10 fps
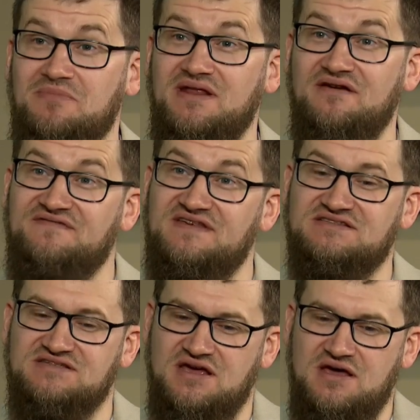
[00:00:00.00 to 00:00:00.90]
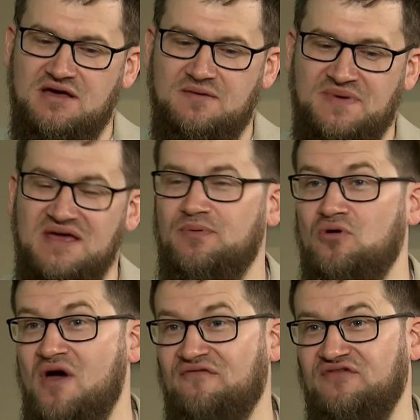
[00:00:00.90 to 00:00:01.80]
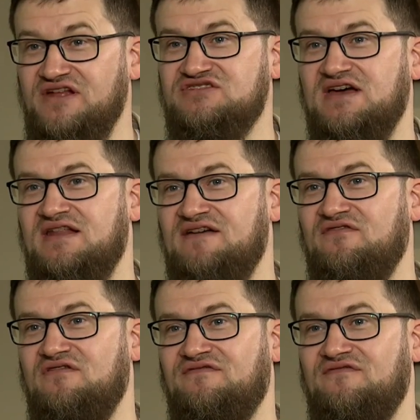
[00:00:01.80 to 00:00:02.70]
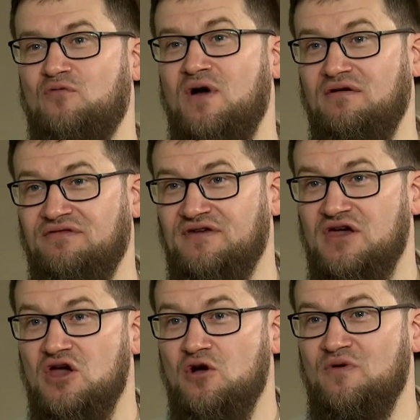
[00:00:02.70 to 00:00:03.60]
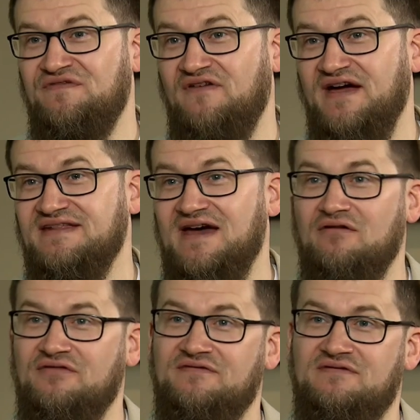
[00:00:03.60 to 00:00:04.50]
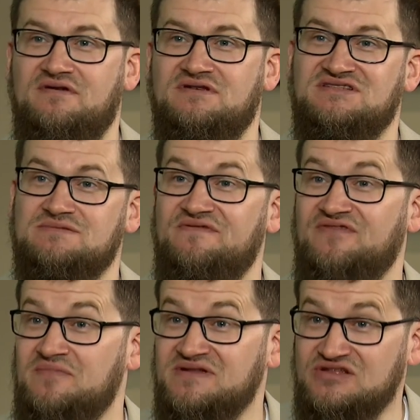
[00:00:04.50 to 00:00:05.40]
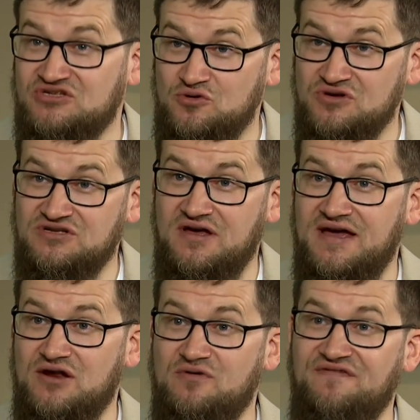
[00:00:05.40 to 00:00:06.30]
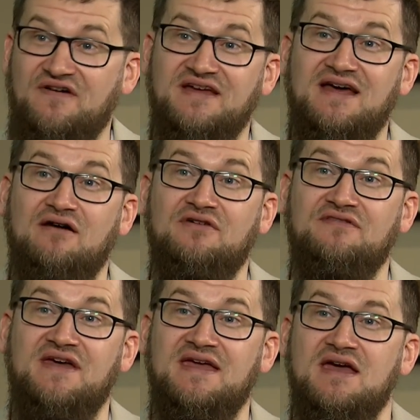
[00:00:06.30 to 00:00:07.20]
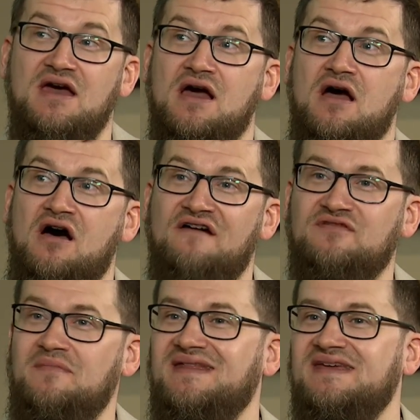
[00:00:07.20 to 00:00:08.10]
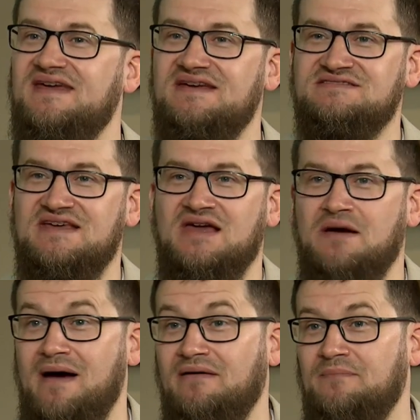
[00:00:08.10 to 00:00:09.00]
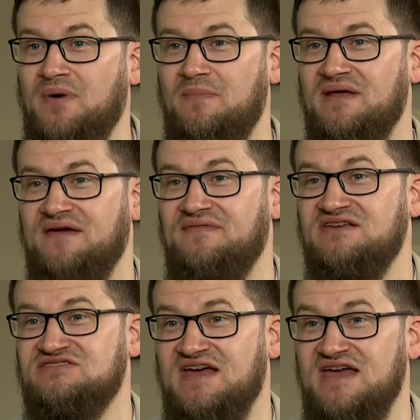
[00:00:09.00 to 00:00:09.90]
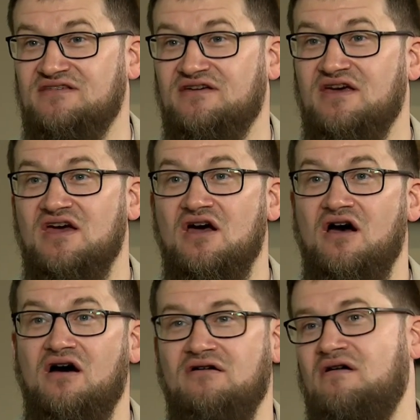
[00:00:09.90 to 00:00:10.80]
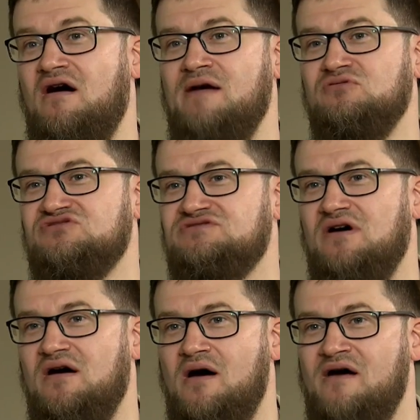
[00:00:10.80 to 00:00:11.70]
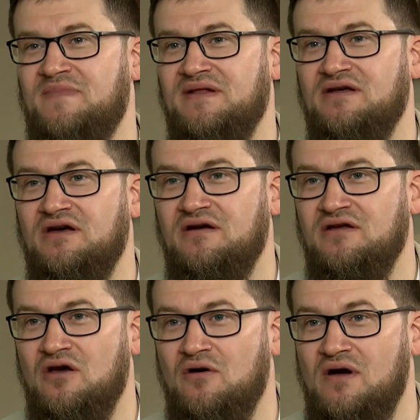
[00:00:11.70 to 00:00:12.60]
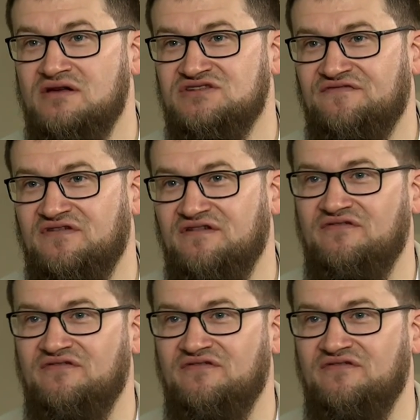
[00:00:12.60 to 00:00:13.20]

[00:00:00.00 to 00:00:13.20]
many of these people who have reached that level of wealth. We find out that some have committed suicide, or we find out that after many years, they come out in public and they say that I've been suffering